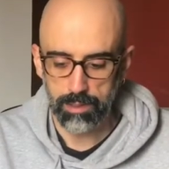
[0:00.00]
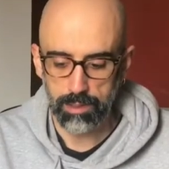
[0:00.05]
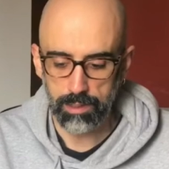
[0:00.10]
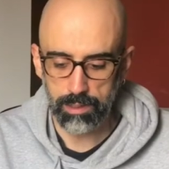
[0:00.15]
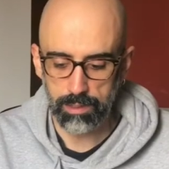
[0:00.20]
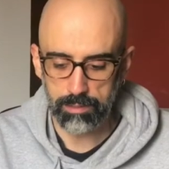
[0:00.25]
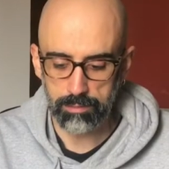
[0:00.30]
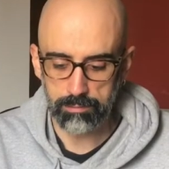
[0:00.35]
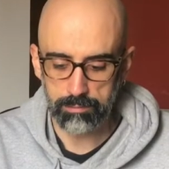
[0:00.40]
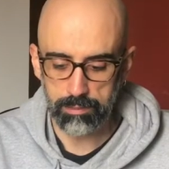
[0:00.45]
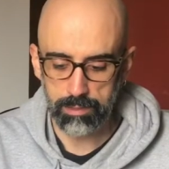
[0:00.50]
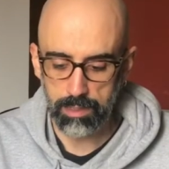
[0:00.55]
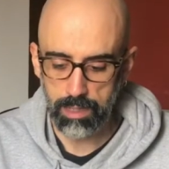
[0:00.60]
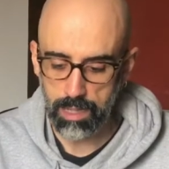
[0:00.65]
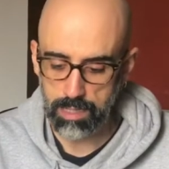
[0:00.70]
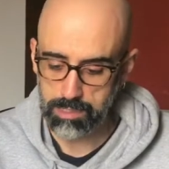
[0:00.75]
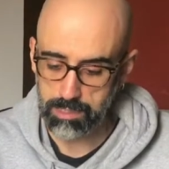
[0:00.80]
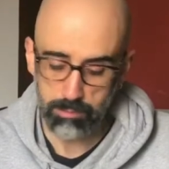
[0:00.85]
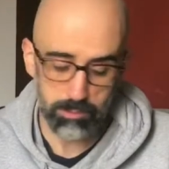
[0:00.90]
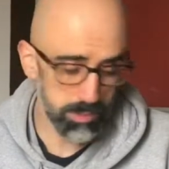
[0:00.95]
And
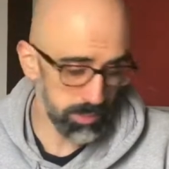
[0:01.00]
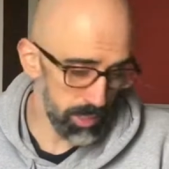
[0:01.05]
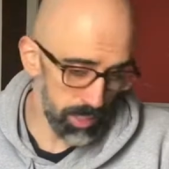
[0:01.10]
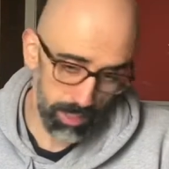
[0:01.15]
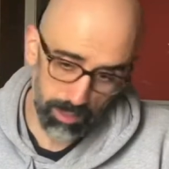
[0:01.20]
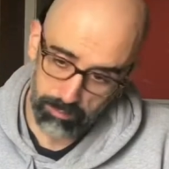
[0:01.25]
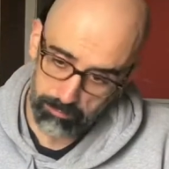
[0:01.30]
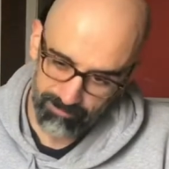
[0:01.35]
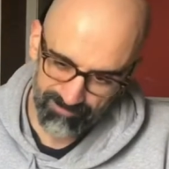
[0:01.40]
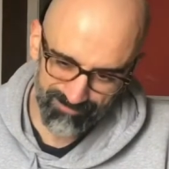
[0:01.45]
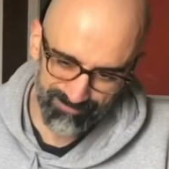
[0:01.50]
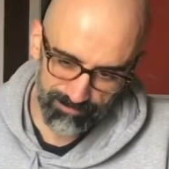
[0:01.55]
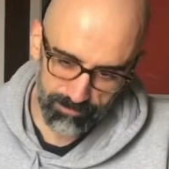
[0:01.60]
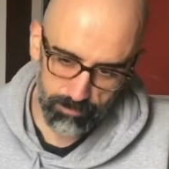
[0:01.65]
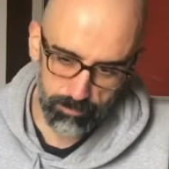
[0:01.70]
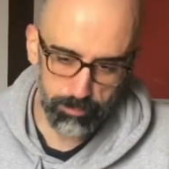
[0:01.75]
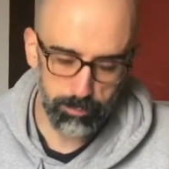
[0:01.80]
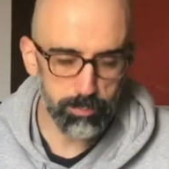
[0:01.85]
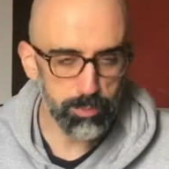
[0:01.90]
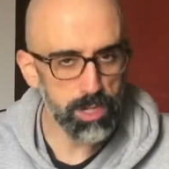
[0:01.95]
as I was saying,
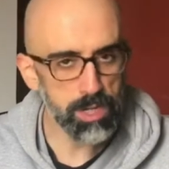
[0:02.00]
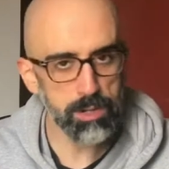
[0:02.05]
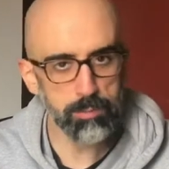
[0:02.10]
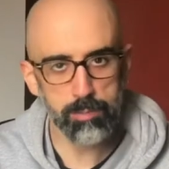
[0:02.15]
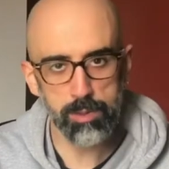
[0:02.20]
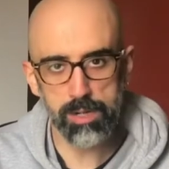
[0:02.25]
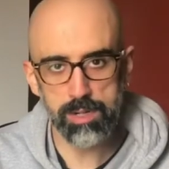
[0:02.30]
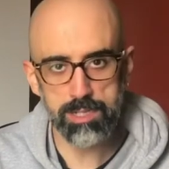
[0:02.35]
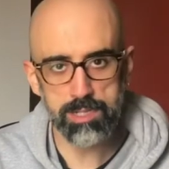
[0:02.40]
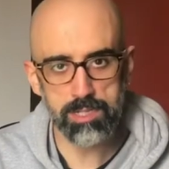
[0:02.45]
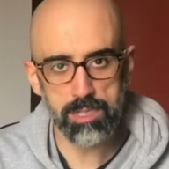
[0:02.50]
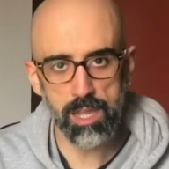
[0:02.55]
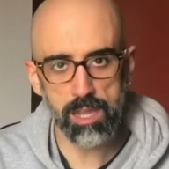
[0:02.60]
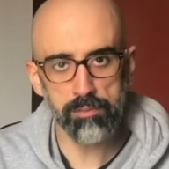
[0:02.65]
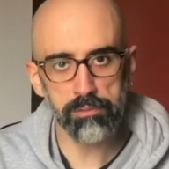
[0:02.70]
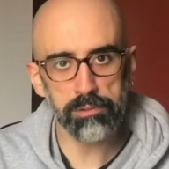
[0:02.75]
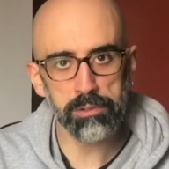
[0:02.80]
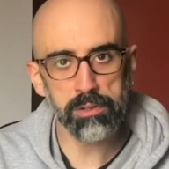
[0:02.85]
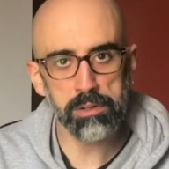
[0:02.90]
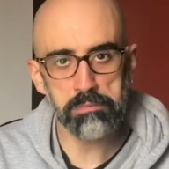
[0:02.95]
pretty
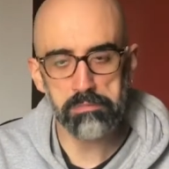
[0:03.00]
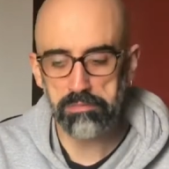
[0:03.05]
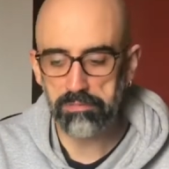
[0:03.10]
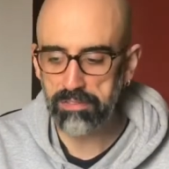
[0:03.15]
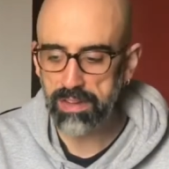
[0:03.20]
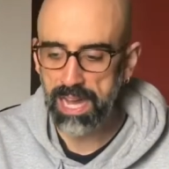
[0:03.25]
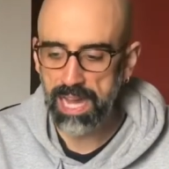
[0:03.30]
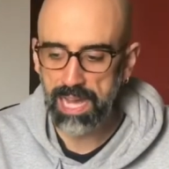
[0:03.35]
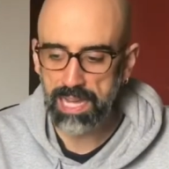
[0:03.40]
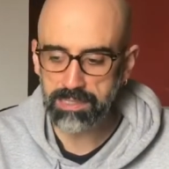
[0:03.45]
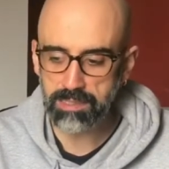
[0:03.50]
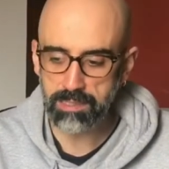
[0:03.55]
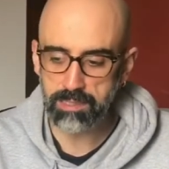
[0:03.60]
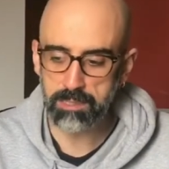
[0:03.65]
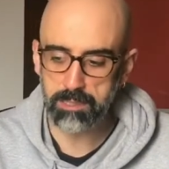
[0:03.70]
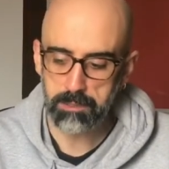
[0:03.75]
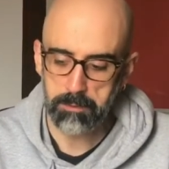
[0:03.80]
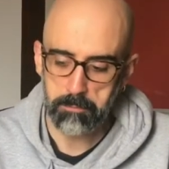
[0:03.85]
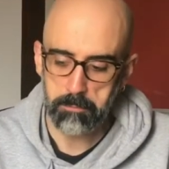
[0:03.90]
stable and fast.